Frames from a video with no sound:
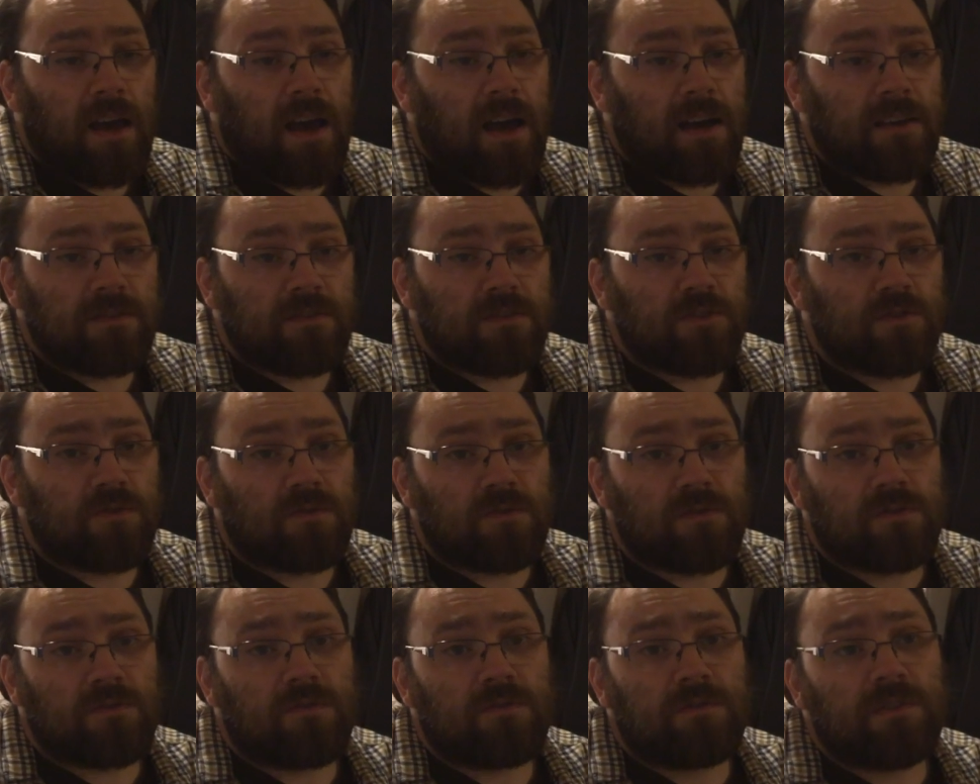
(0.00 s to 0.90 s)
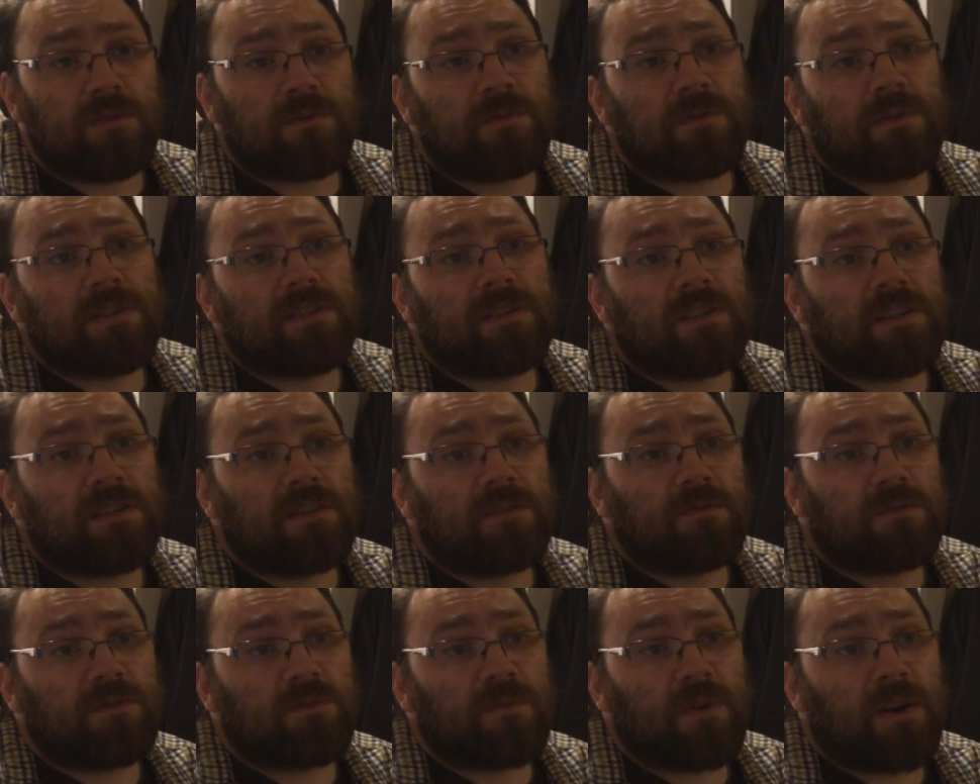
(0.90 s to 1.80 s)
and the short stories will
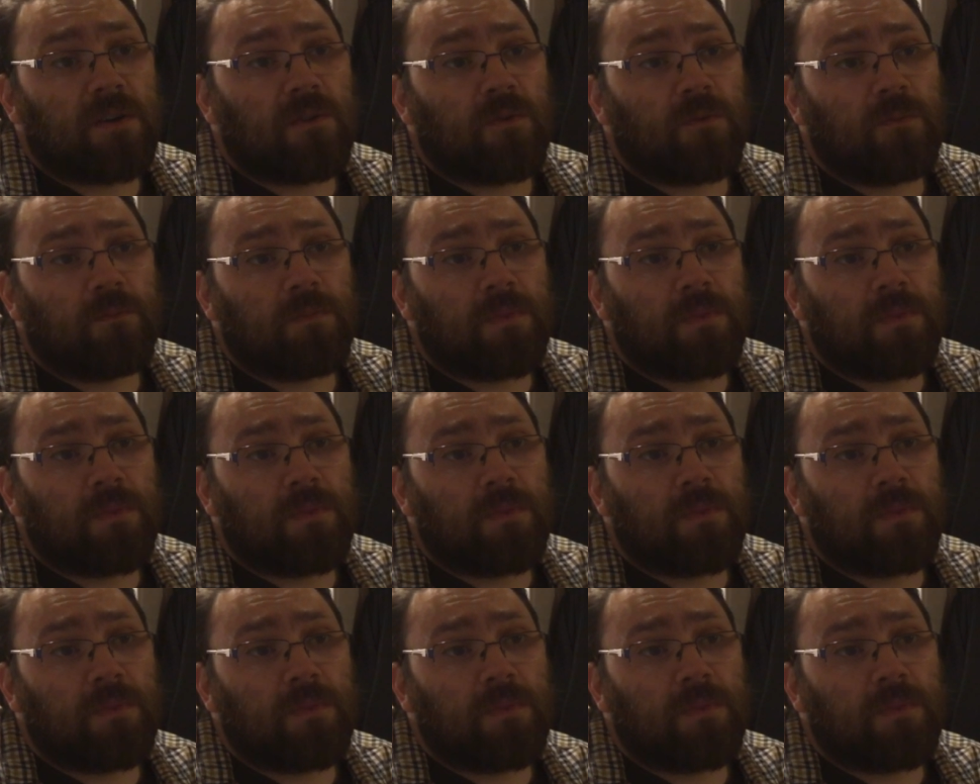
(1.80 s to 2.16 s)
continue as well,